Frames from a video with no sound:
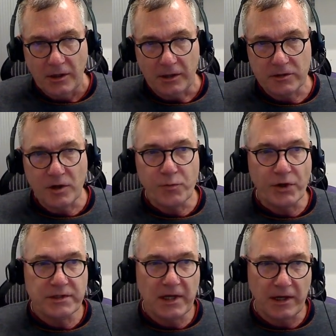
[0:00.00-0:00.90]
And there's no
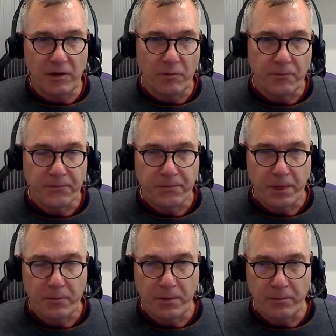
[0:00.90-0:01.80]
point telling
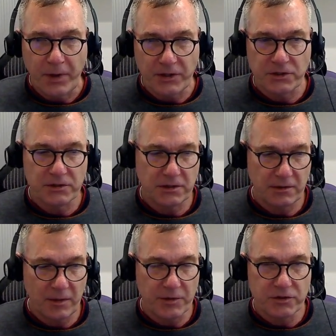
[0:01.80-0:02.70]
patients in
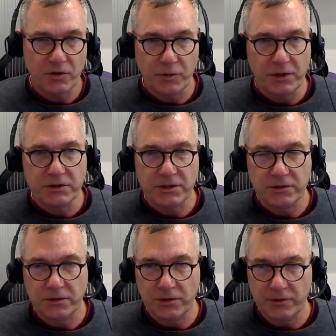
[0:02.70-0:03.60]
the MS community
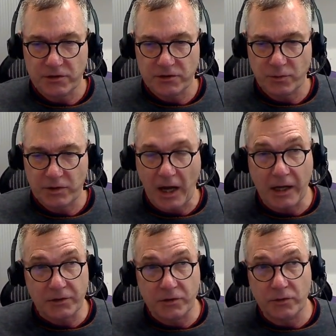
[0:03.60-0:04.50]
to do this
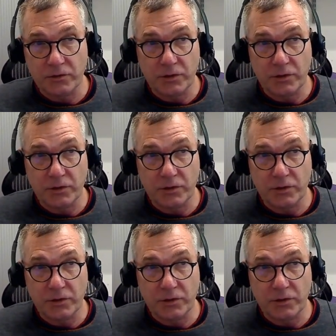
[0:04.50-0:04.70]
without you